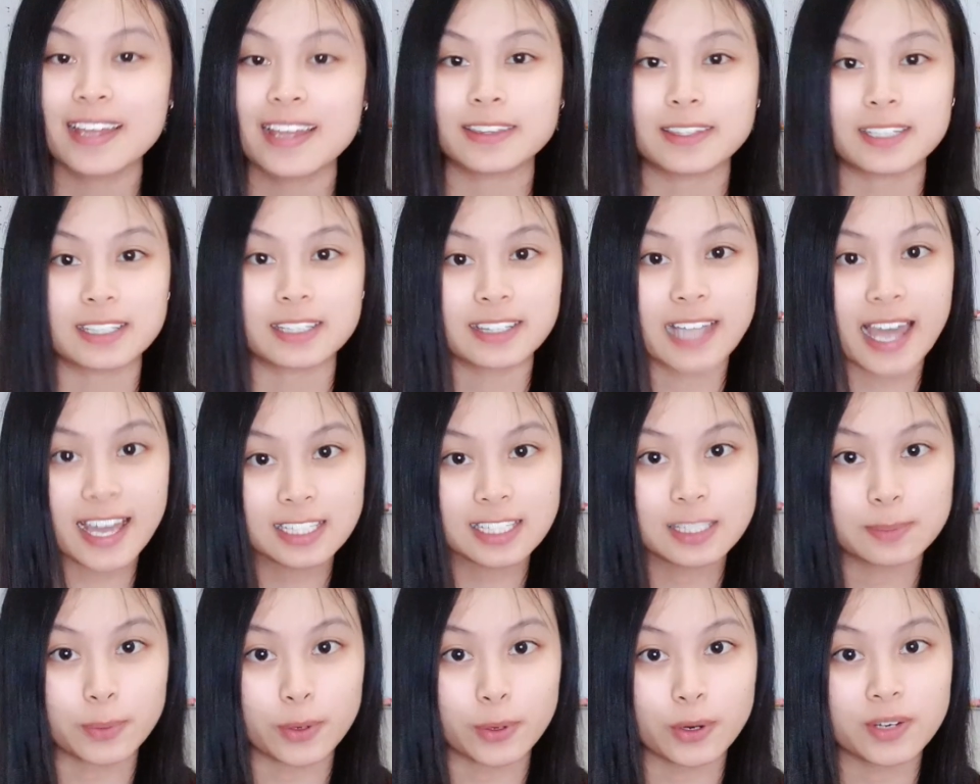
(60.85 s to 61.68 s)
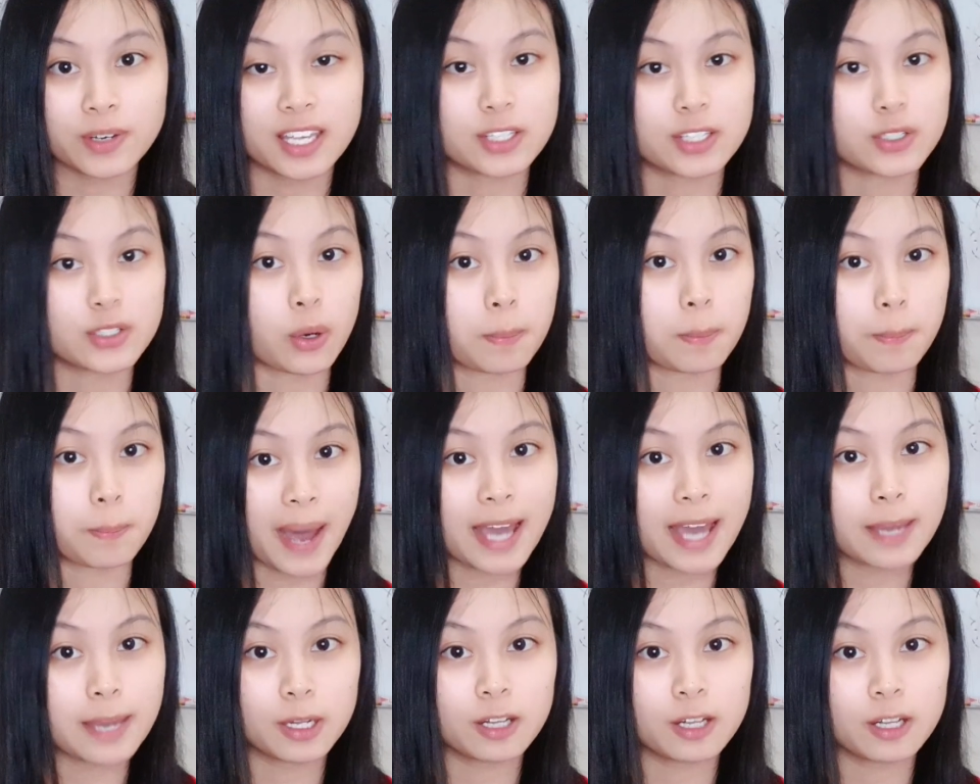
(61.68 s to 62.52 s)
the textbook is your
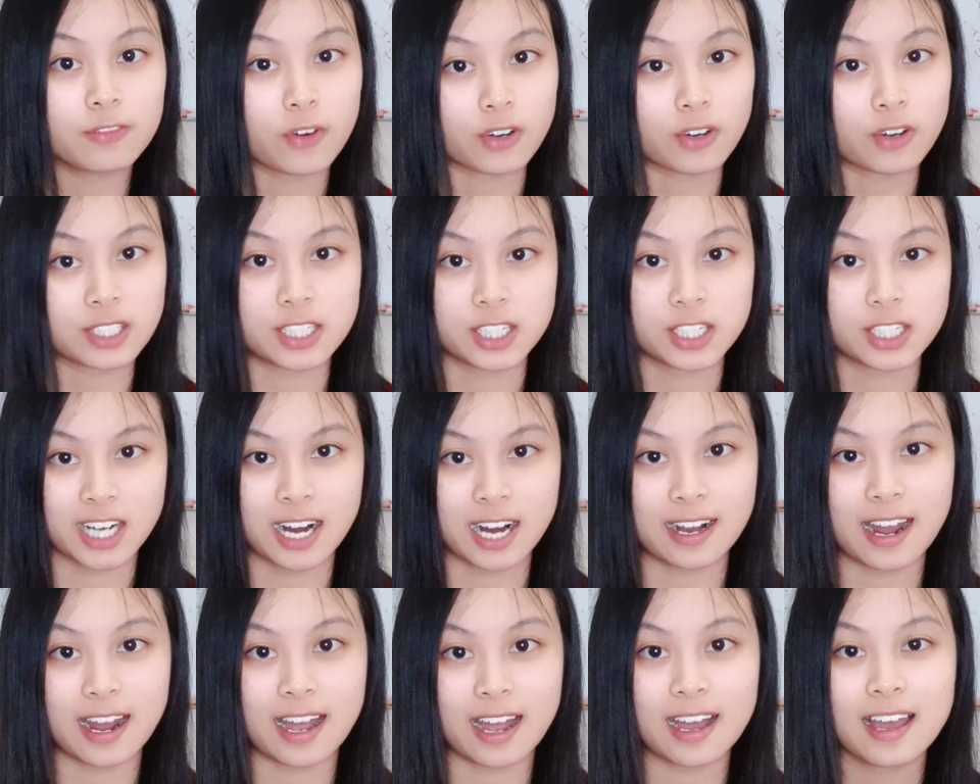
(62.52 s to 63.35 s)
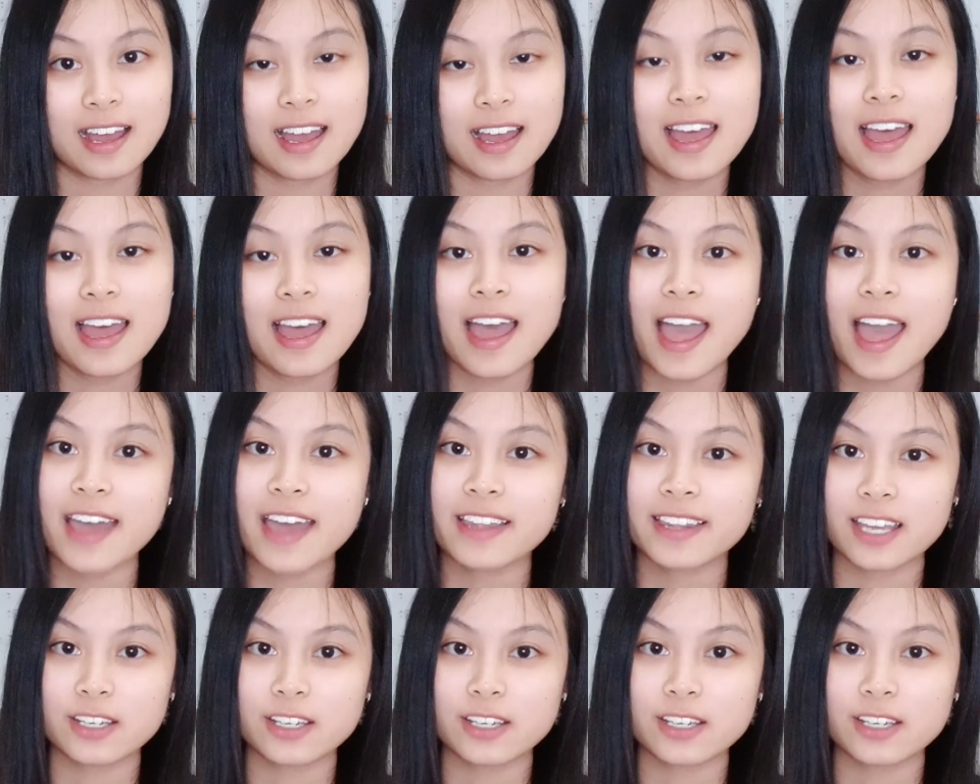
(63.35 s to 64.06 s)
Bible for Sejarah, and that